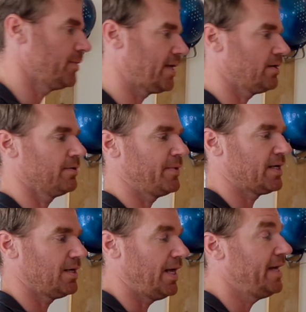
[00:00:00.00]
going to make
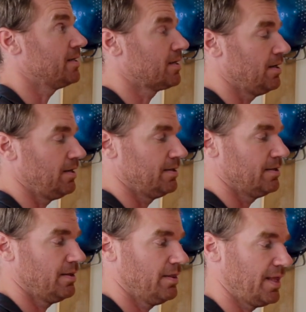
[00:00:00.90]
a lighter
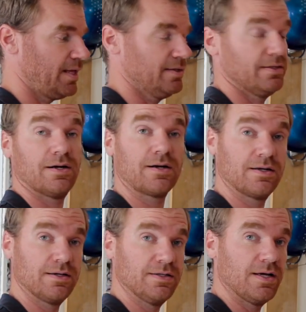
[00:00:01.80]
color than the
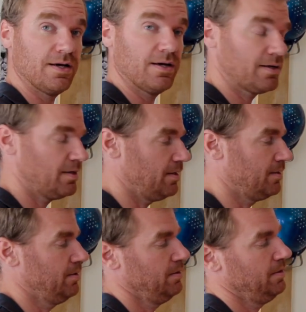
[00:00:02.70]
dark
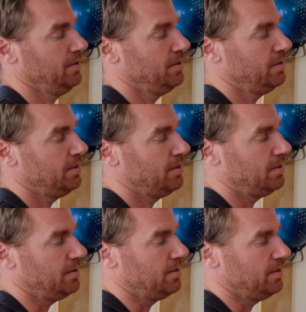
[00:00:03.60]
color.
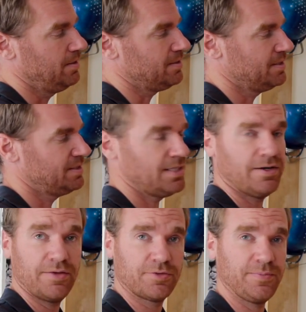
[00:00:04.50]
It doesn't
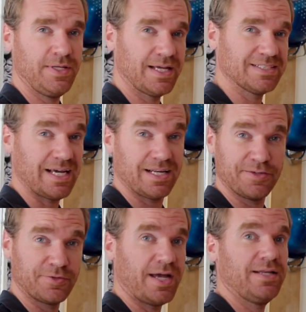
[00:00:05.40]
necessarily have to be
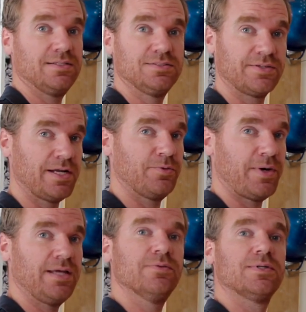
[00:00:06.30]
exactly right straight
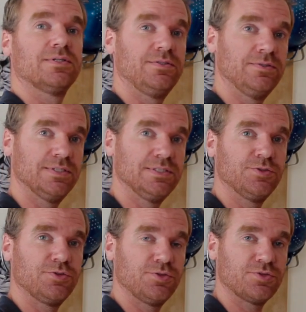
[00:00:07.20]
away. What you do is you
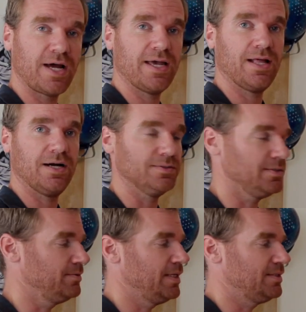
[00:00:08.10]
try it out.
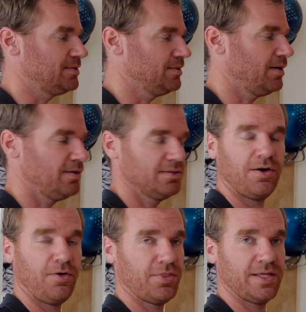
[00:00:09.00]
The
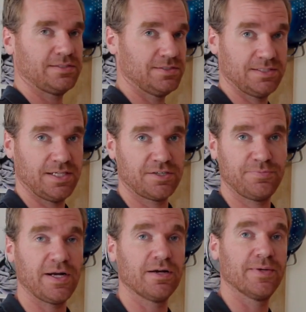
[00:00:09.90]
whole thing is just
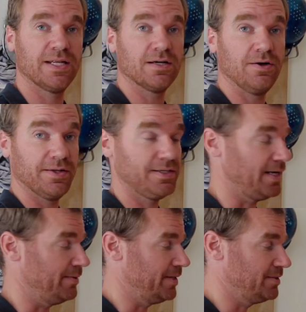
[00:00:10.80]
experimenting all the
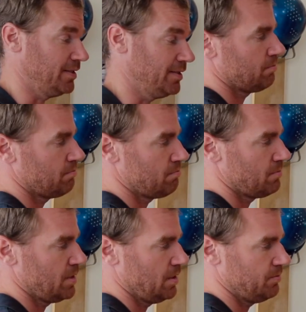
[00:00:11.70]
time, actually.
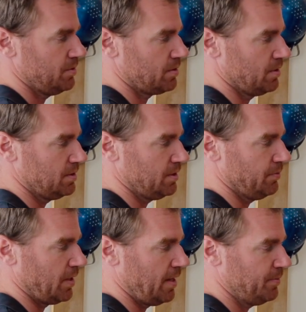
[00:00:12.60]
I'm just going to see
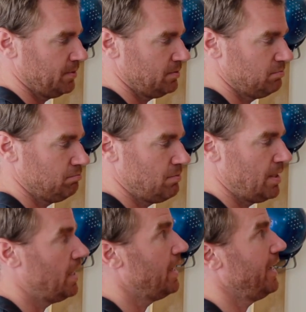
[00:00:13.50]
what happens.
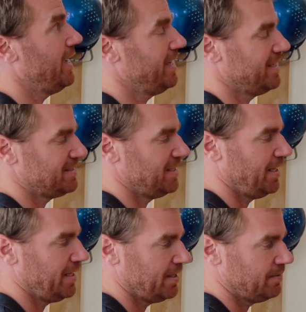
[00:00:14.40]
I guess I
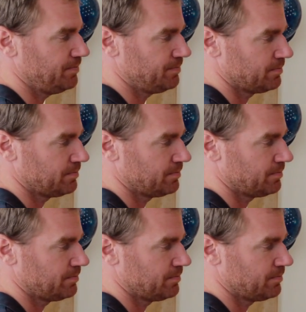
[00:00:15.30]
like it.